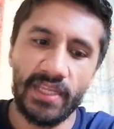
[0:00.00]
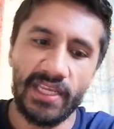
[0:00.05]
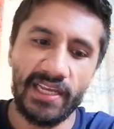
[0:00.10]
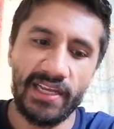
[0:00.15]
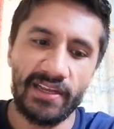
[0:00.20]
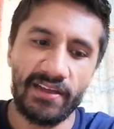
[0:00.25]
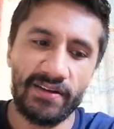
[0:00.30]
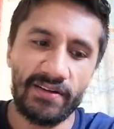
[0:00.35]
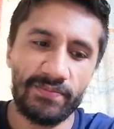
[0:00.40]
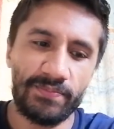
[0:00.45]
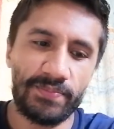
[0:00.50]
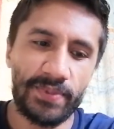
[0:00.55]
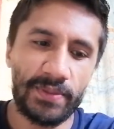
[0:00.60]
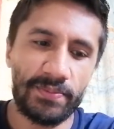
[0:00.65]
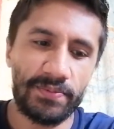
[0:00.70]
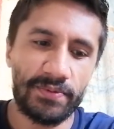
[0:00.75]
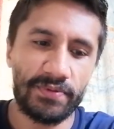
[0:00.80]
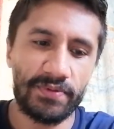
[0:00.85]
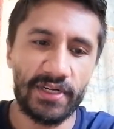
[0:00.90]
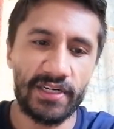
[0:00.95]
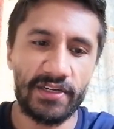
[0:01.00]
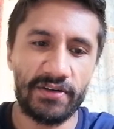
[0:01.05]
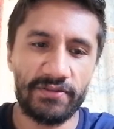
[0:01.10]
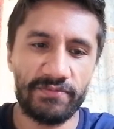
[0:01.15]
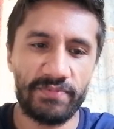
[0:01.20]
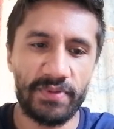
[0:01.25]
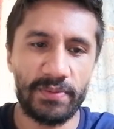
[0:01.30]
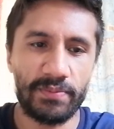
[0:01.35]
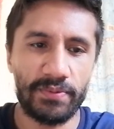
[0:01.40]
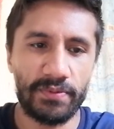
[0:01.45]
and a lot
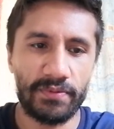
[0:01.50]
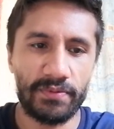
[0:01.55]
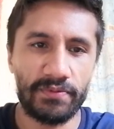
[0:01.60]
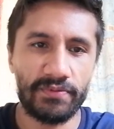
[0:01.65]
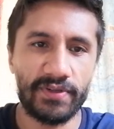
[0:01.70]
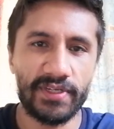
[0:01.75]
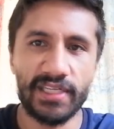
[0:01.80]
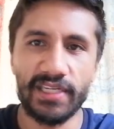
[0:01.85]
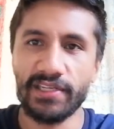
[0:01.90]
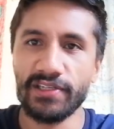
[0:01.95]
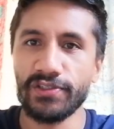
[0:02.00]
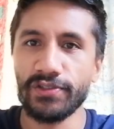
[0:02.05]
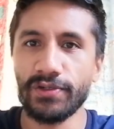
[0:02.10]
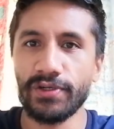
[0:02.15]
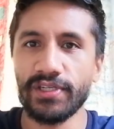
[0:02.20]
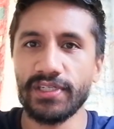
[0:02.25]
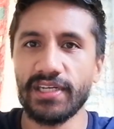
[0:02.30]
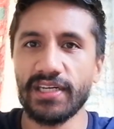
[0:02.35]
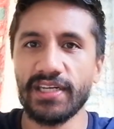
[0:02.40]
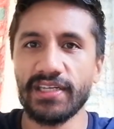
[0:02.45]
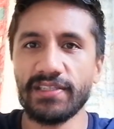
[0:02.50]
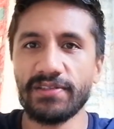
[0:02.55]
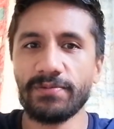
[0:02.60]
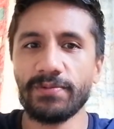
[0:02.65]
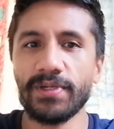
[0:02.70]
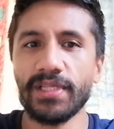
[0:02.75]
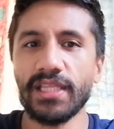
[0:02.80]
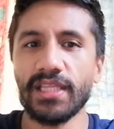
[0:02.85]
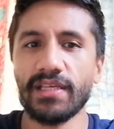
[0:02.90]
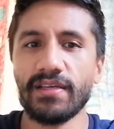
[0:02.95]
of people really enjoyed, connected
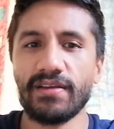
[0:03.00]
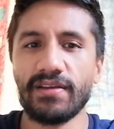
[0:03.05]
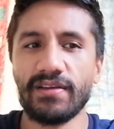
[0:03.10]
with,